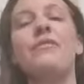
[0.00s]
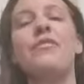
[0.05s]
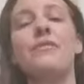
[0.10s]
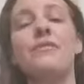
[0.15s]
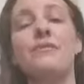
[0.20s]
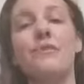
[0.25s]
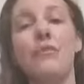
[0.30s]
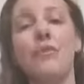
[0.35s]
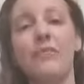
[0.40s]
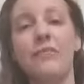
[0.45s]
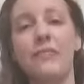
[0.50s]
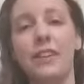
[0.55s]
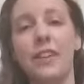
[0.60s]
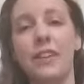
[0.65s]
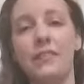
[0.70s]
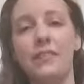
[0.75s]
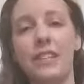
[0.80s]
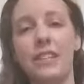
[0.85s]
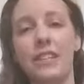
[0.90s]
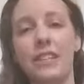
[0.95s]
within 4 to
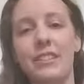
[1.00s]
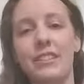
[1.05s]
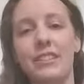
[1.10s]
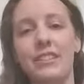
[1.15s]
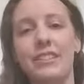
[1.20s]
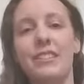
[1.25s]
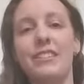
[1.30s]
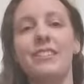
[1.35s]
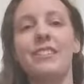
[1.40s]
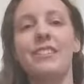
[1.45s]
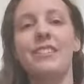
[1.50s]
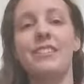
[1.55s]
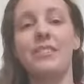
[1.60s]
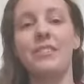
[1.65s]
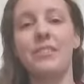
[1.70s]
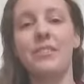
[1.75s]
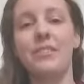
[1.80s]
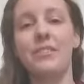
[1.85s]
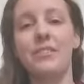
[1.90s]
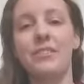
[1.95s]
5 days.
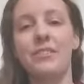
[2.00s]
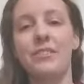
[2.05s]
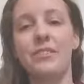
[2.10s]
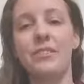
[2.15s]
The